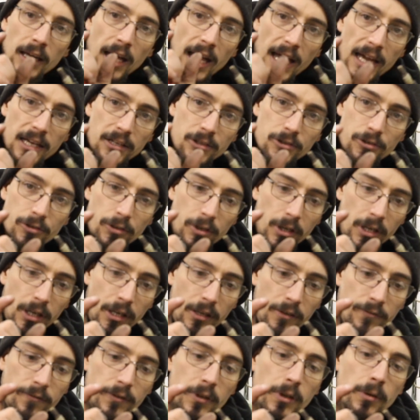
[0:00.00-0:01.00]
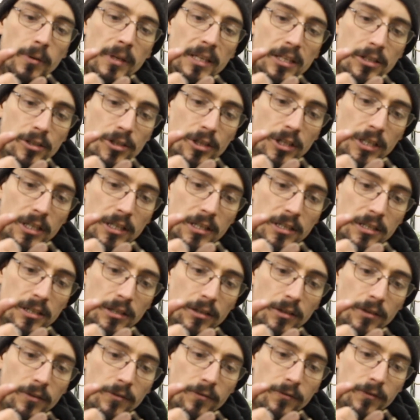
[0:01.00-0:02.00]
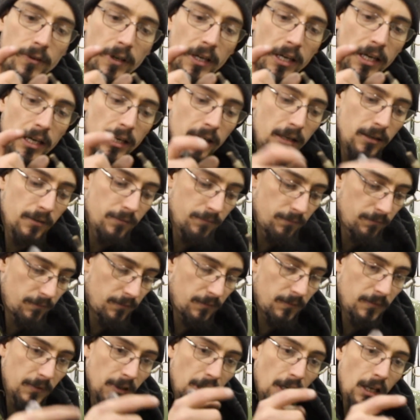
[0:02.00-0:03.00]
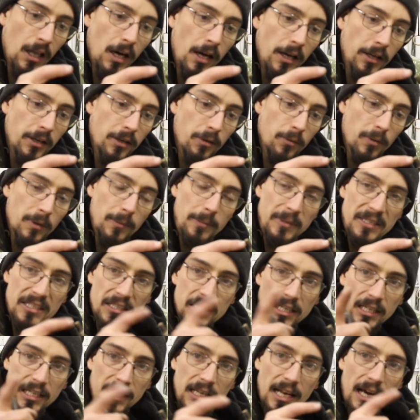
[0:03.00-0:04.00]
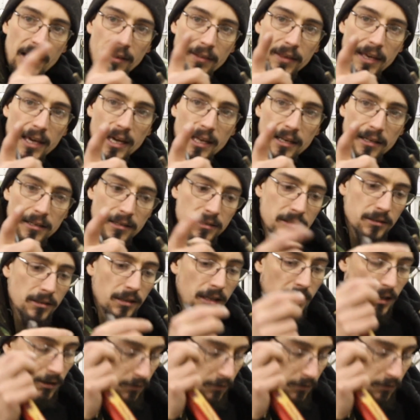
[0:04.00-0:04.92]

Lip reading: extra few inches of the liner will be sticking out the end. So they